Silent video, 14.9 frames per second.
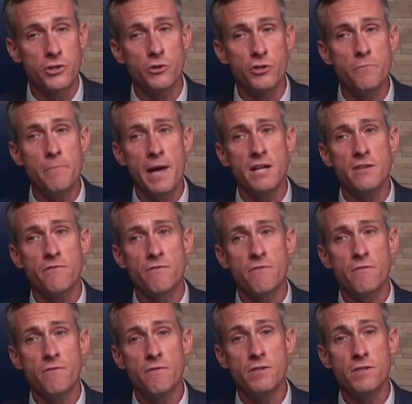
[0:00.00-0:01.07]
So you may
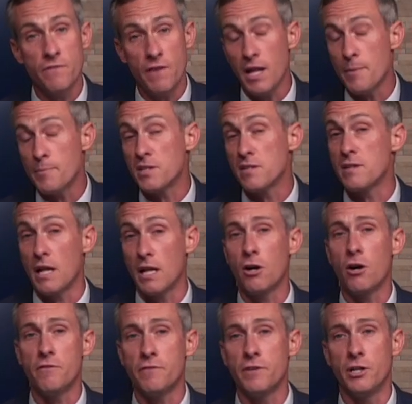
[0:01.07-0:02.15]
develop
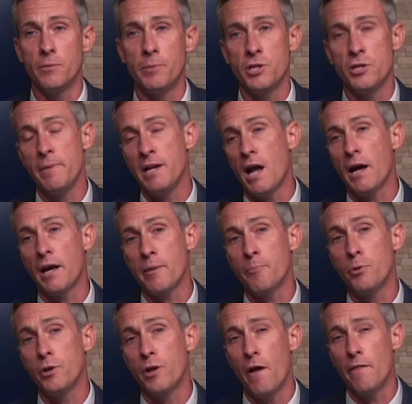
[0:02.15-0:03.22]
systolic heart failure, but you may not
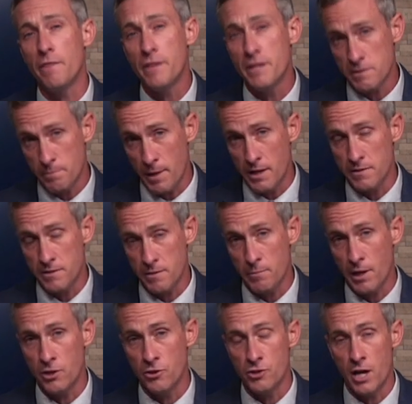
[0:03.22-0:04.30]
get put on this
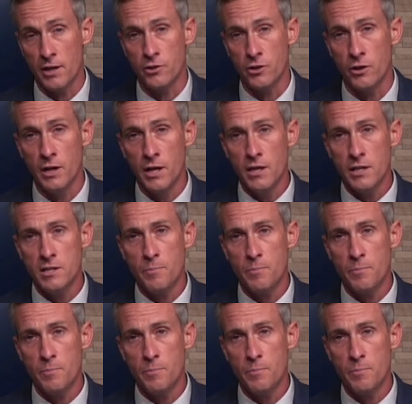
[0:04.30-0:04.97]
medicine by your doctor,